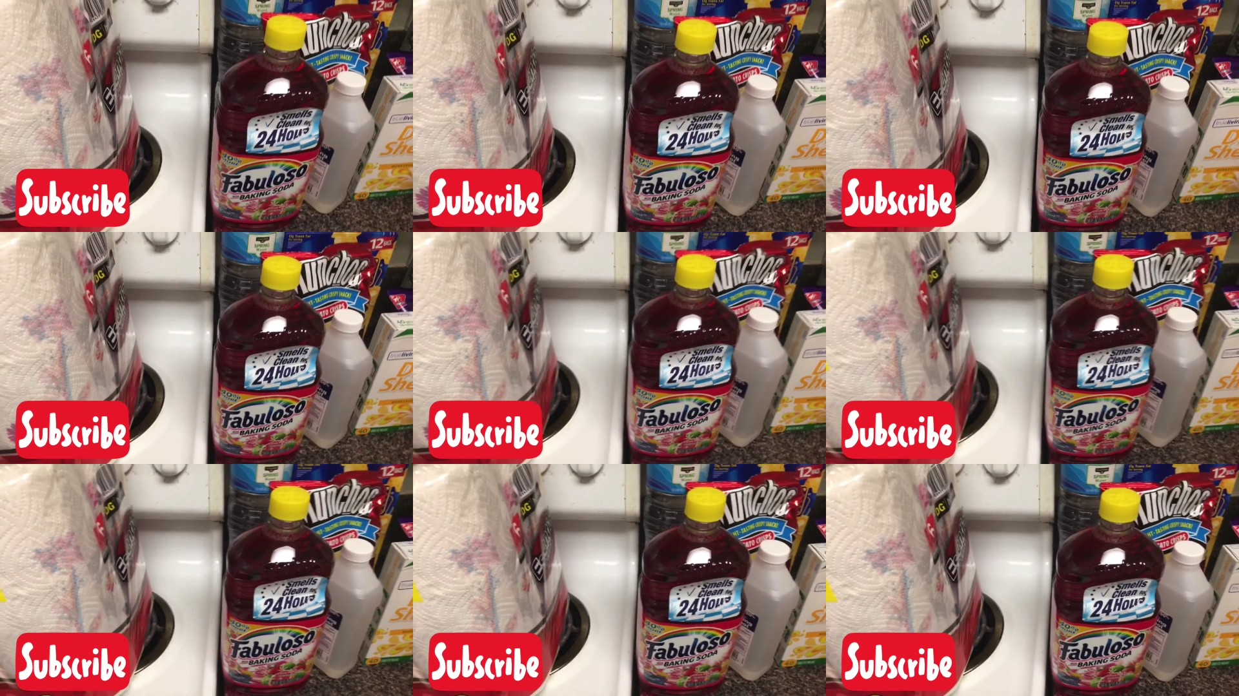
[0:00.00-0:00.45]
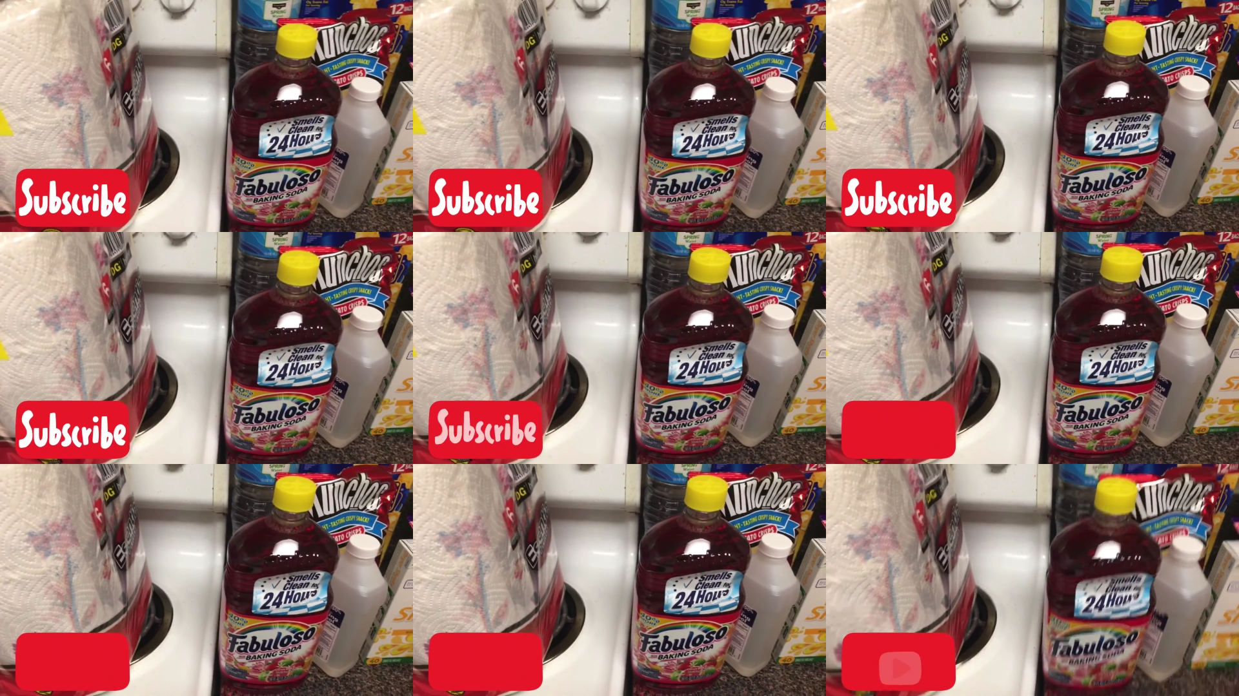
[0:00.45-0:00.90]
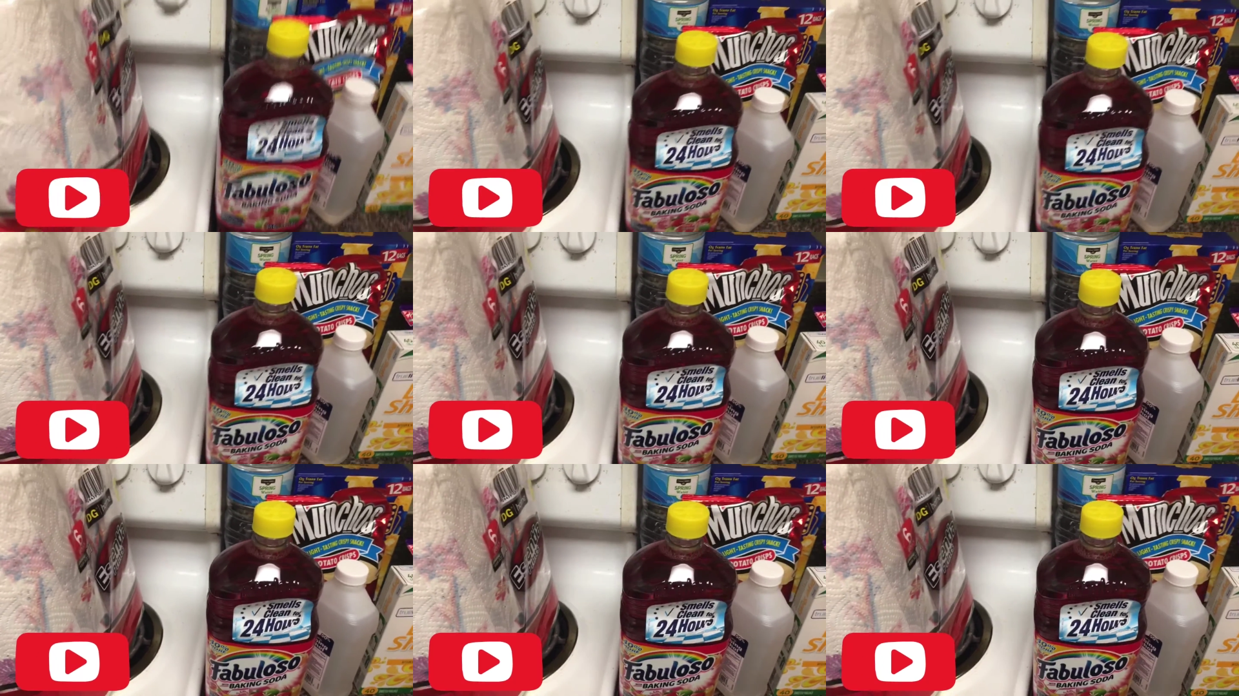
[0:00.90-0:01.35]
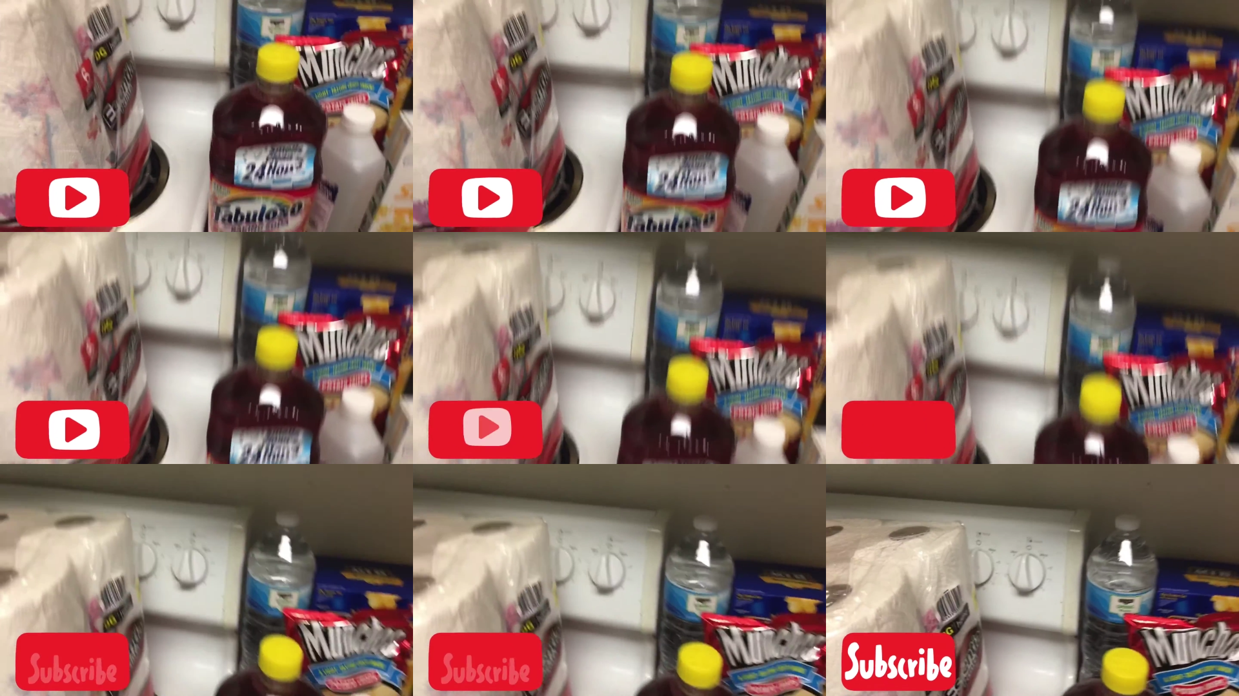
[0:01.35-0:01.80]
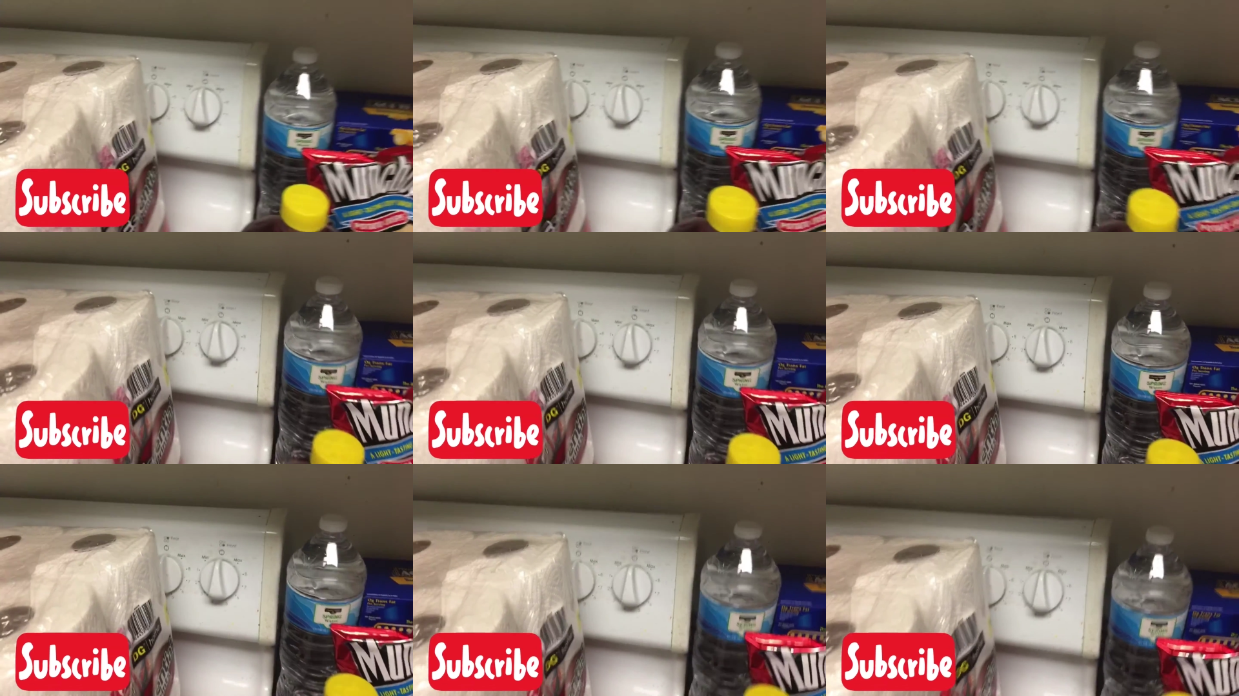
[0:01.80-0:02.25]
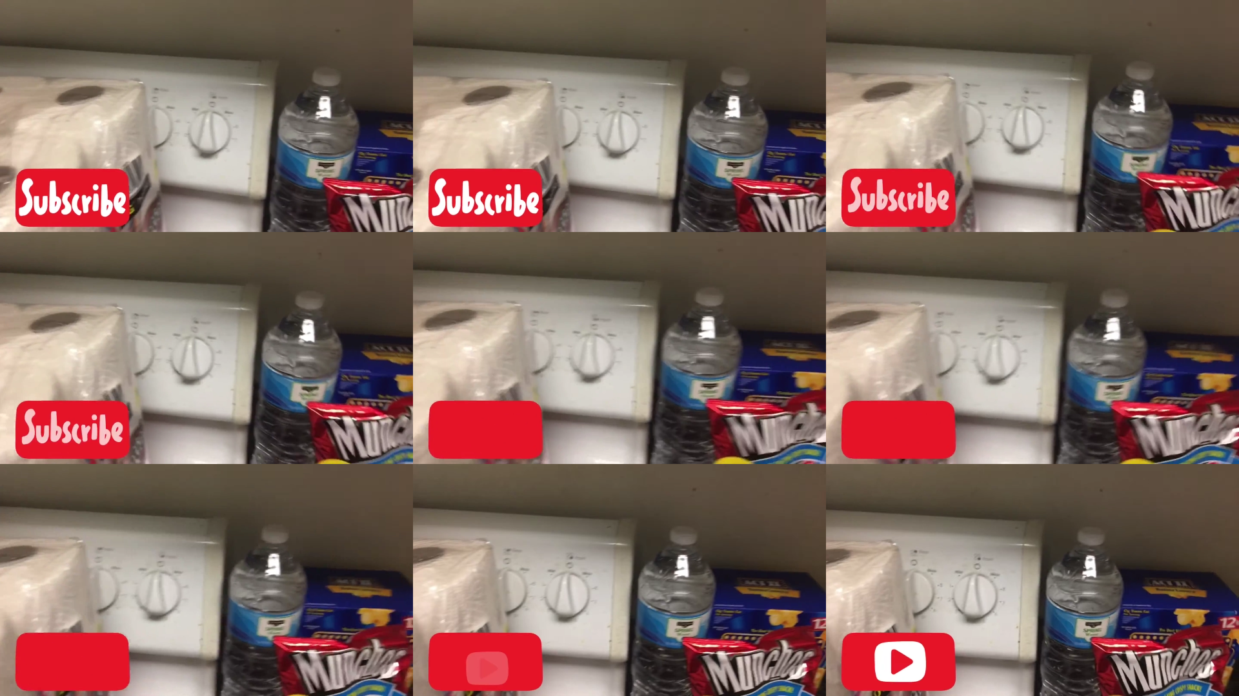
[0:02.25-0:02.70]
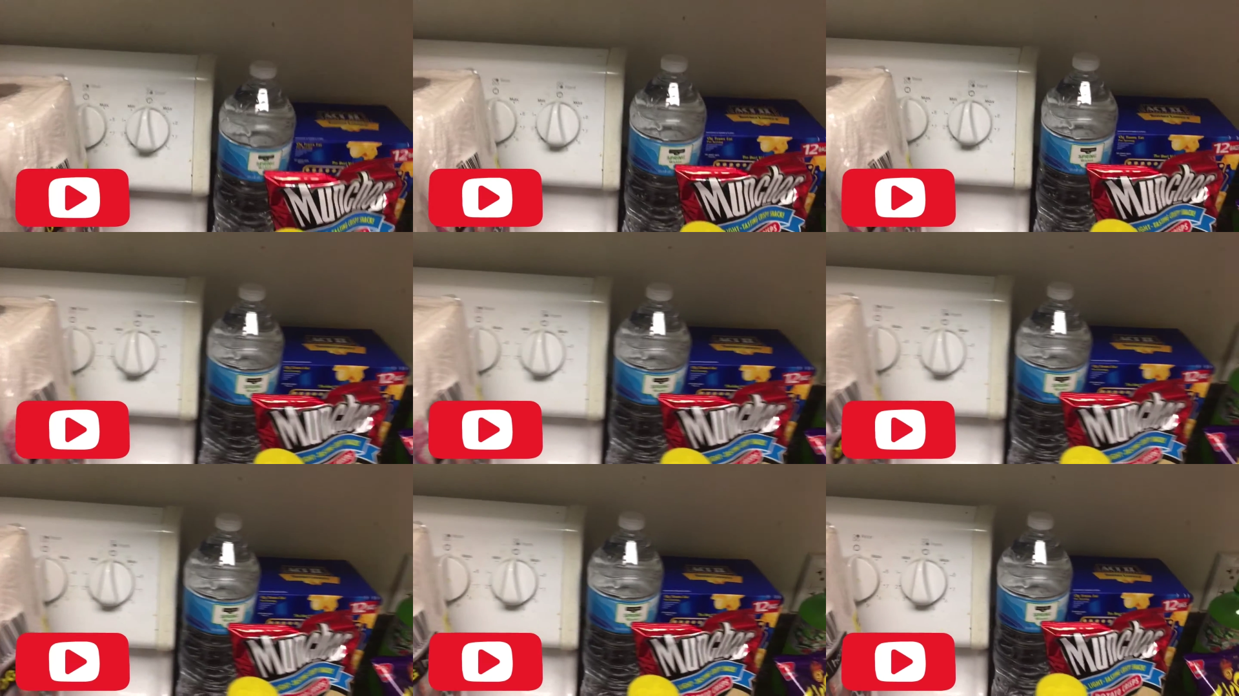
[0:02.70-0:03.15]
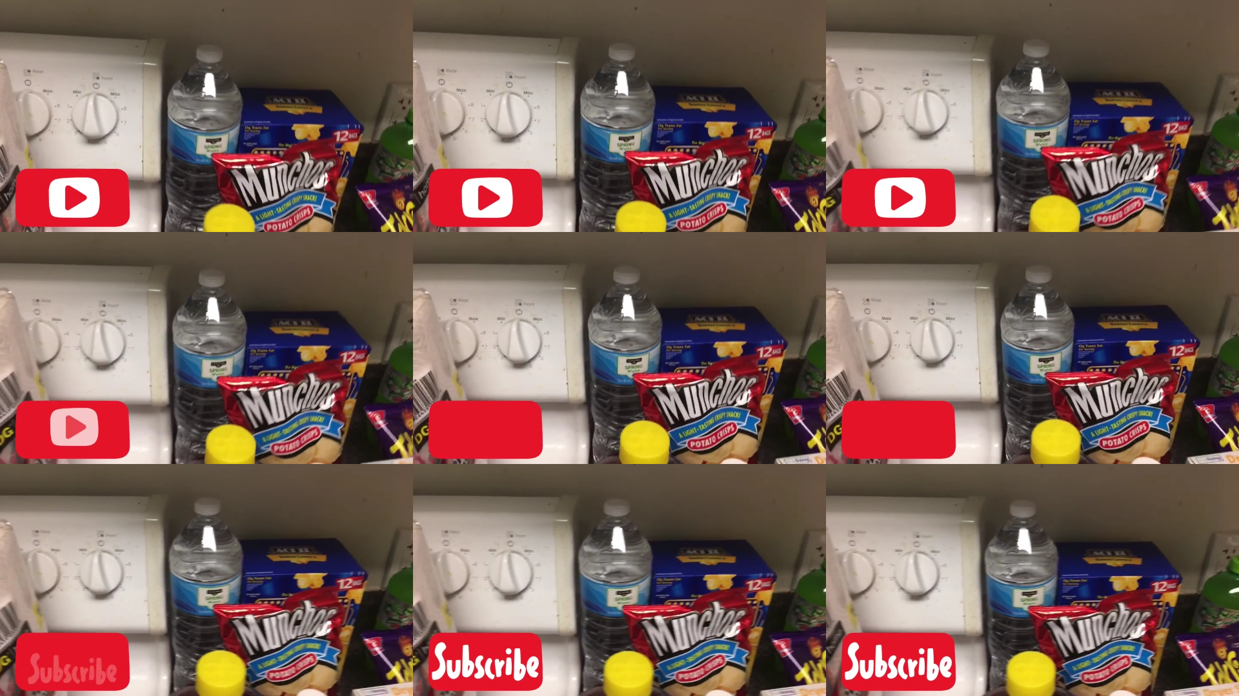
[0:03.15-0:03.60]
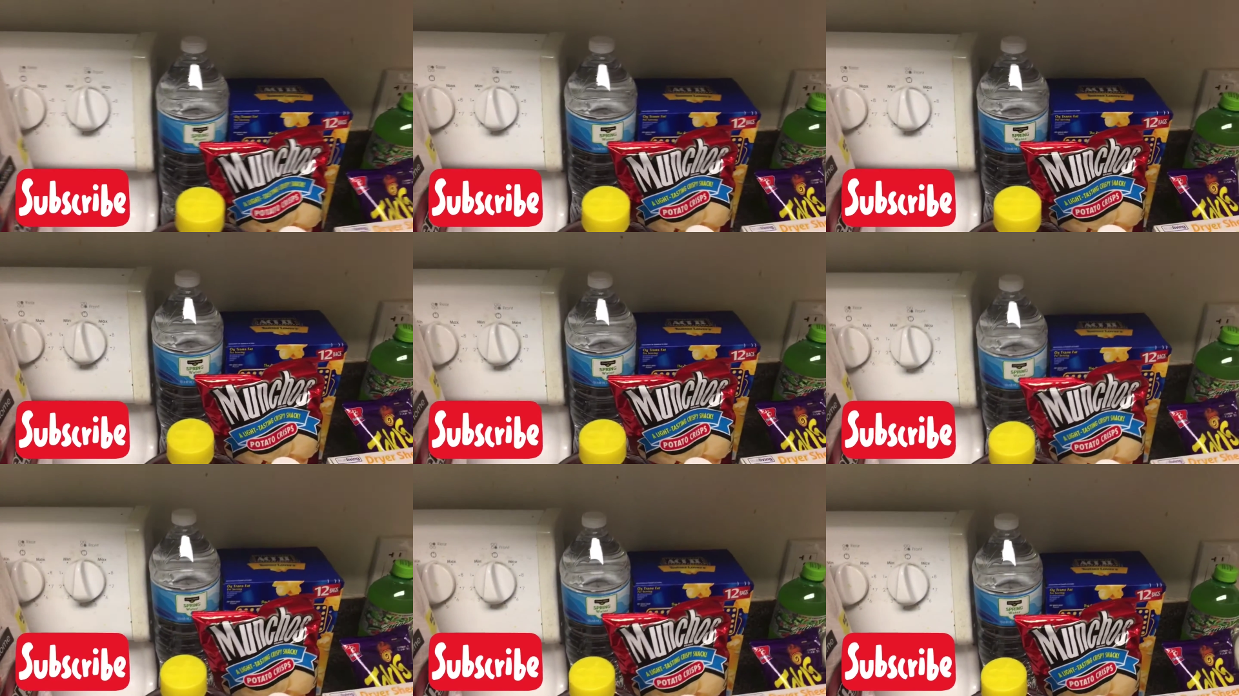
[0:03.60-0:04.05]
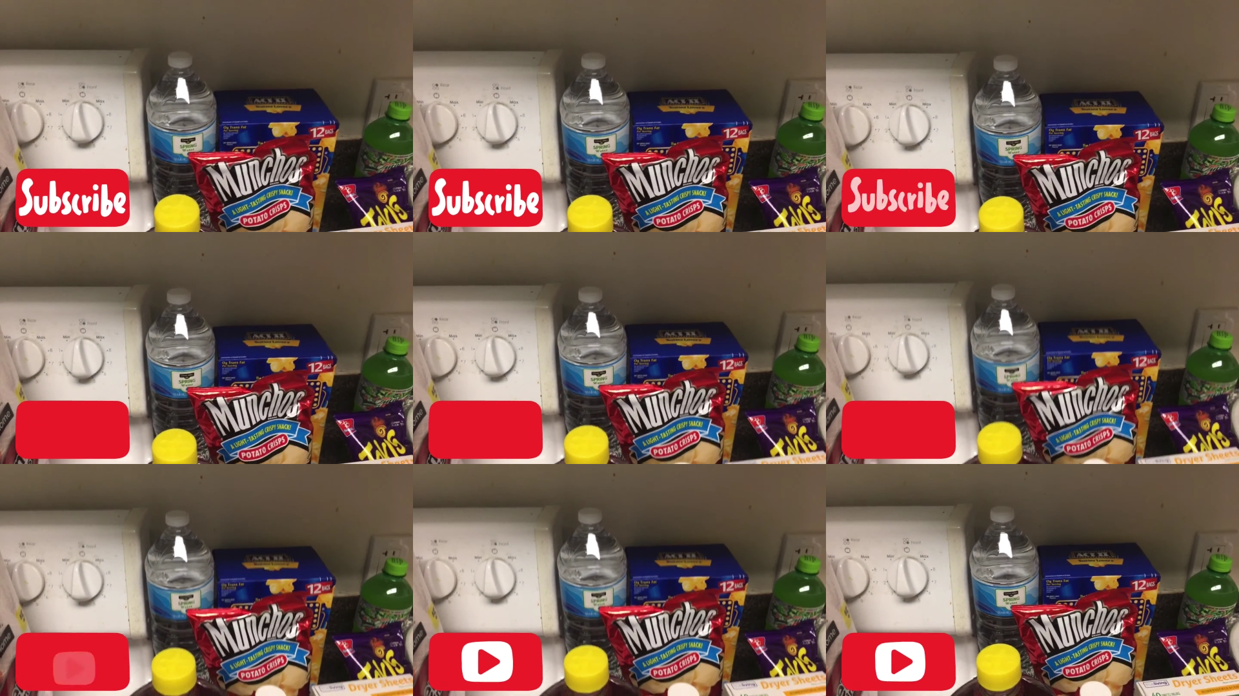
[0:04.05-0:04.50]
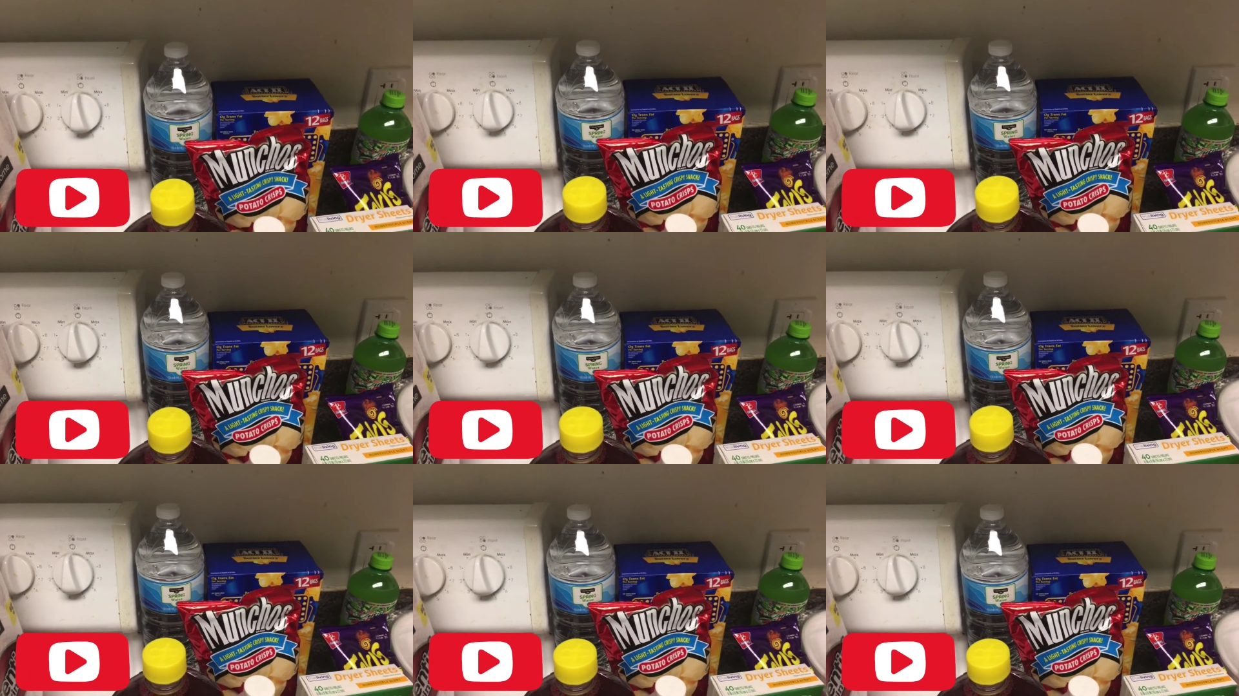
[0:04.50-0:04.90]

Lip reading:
(no speaker visible)